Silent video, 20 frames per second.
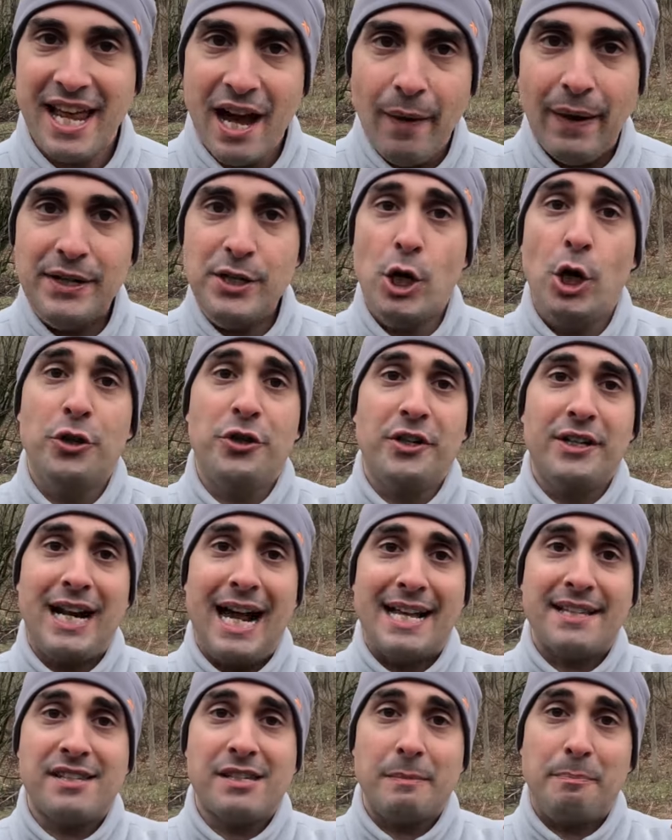Now, I know they're
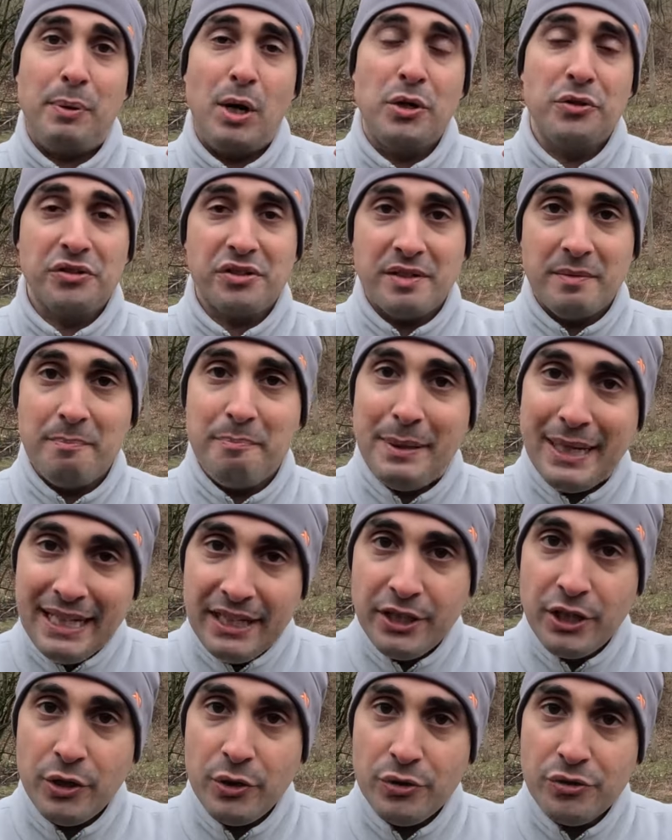not supposed to
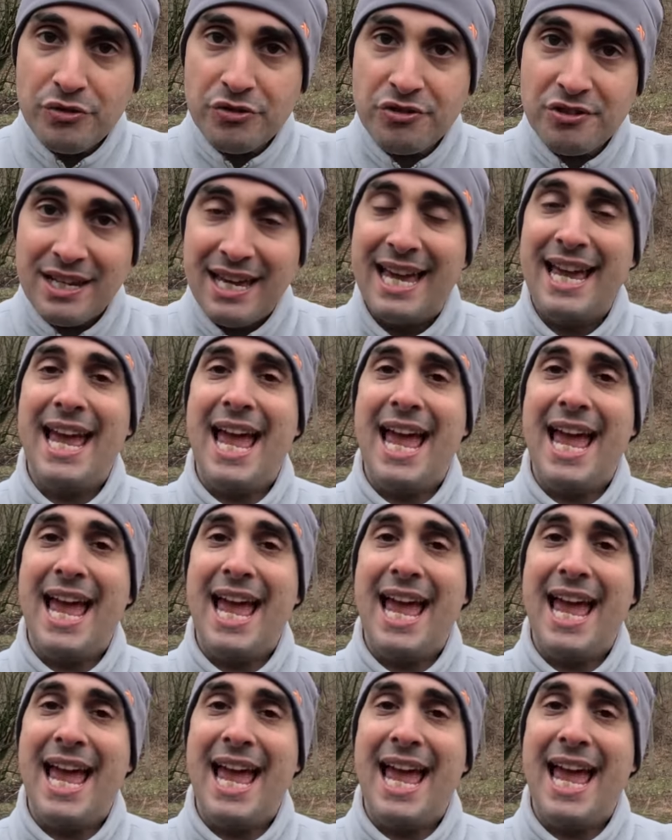be used